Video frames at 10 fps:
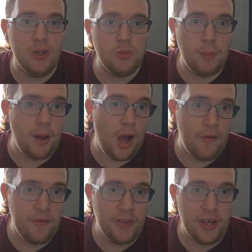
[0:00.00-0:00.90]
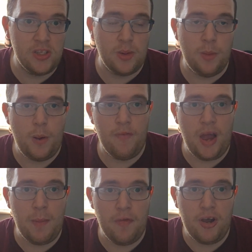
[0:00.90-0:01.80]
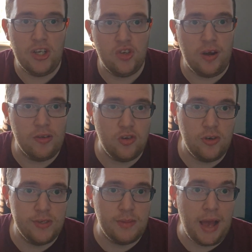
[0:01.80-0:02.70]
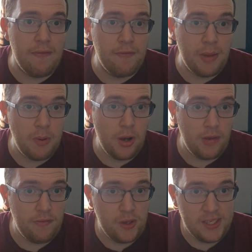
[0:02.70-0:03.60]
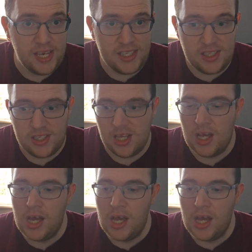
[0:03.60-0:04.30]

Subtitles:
It's one of my other videos on my family, friends, travel tourism and theme park enthusiasts.